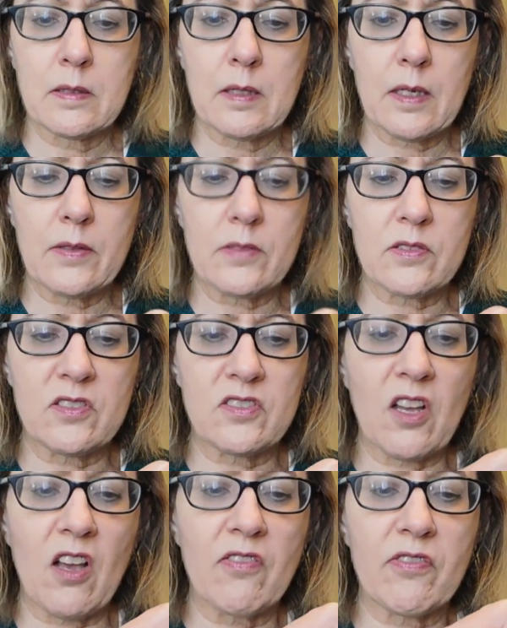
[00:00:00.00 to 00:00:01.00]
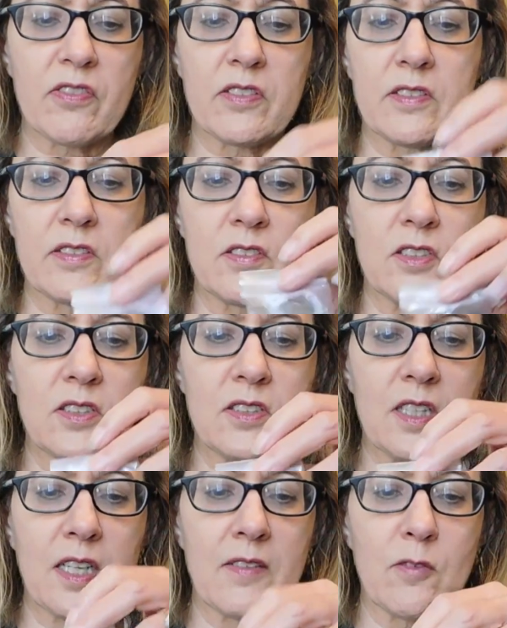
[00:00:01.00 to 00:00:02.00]
other stuff. Just
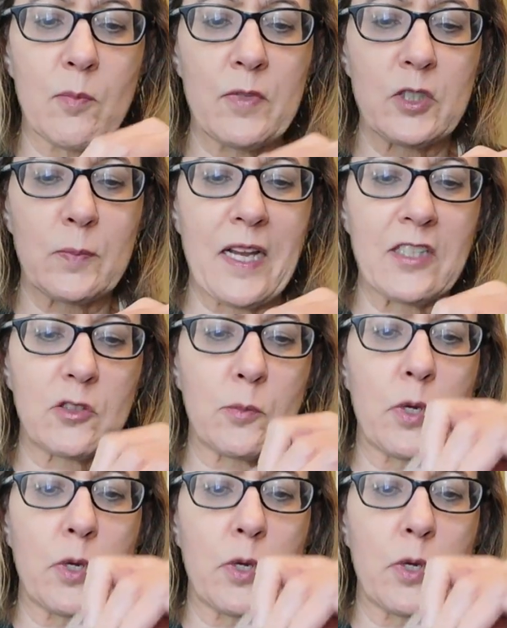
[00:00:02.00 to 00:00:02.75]
kind of a mishmash of